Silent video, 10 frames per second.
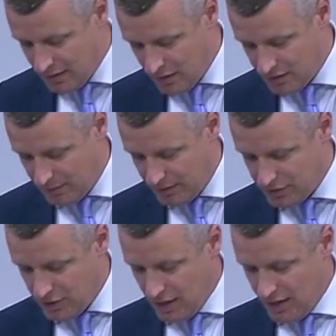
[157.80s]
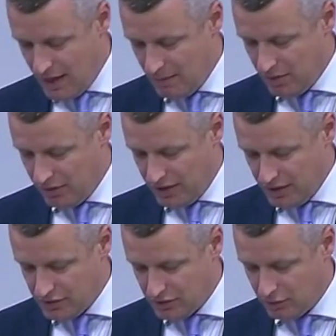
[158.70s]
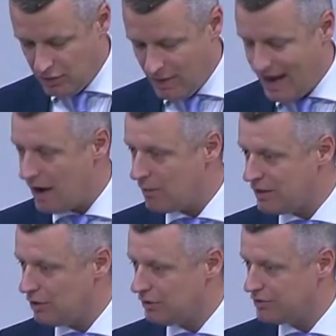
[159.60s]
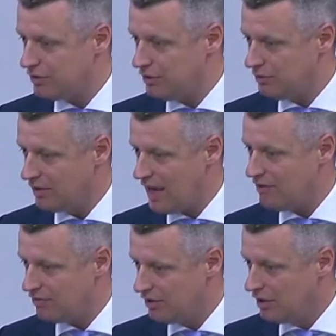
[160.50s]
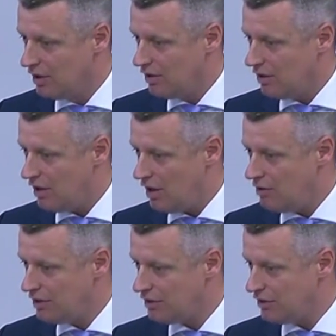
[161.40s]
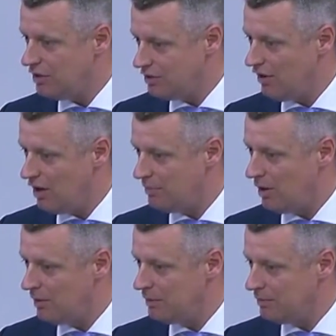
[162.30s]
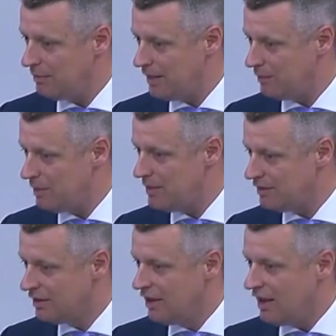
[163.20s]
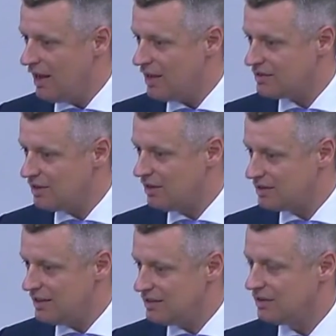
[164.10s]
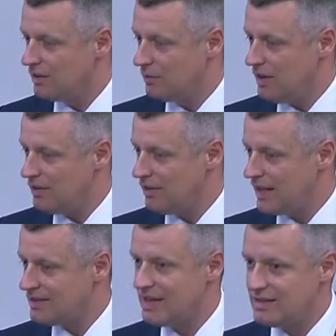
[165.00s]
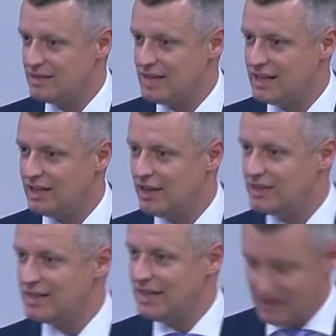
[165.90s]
in her speech, the story about how we got to have only a third of our Parliament being women started with Nancy Astor taking her seat